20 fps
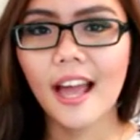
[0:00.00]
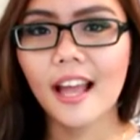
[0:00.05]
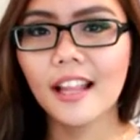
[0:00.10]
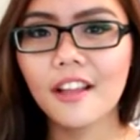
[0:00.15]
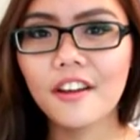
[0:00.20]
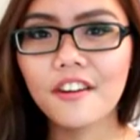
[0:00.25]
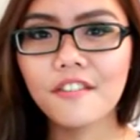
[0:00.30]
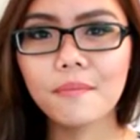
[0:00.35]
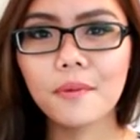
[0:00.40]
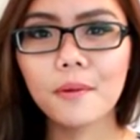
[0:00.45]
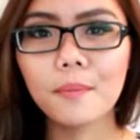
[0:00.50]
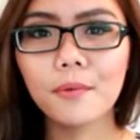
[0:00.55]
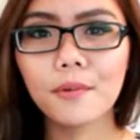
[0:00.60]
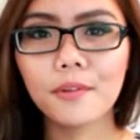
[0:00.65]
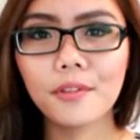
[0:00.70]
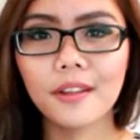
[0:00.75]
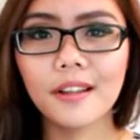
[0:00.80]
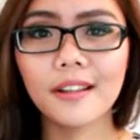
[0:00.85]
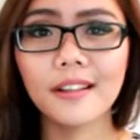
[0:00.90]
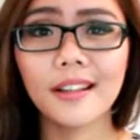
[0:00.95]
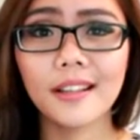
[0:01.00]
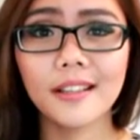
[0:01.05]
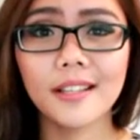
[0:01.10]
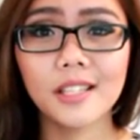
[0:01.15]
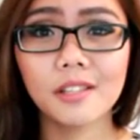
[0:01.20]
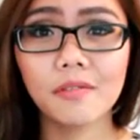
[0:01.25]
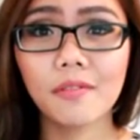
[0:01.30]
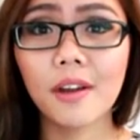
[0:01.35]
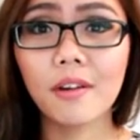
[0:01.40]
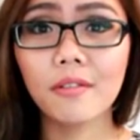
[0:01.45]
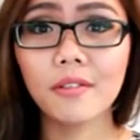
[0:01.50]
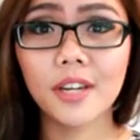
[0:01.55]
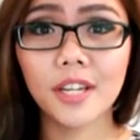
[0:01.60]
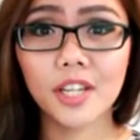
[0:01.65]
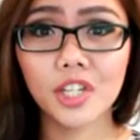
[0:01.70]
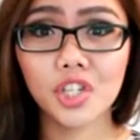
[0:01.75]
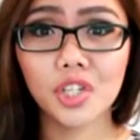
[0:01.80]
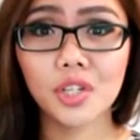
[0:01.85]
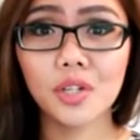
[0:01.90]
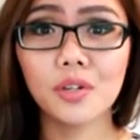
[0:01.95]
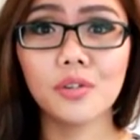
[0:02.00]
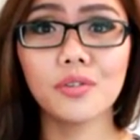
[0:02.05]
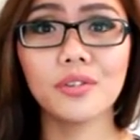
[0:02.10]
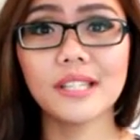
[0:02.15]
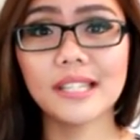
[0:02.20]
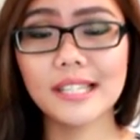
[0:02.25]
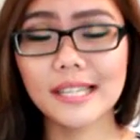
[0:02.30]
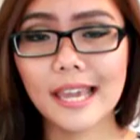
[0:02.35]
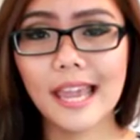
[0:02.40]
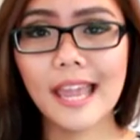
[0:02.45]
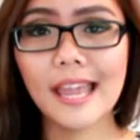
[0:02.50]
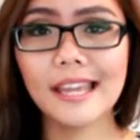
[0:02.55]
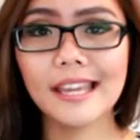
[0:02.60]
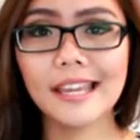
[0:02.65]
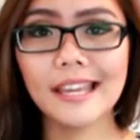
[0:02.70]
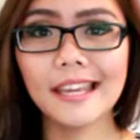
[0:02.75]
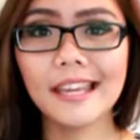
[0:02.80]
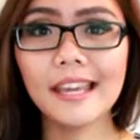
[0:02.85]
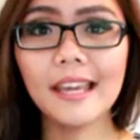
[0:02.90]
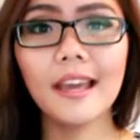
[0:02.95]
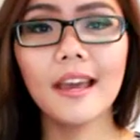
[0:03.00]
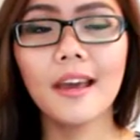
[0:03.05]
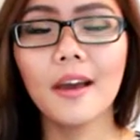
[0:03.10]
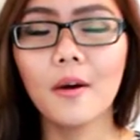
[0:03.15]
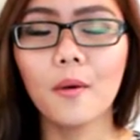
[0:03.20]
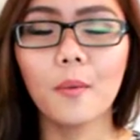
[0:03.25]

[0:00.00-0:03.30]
A lot of people think that this foundation looks cakey.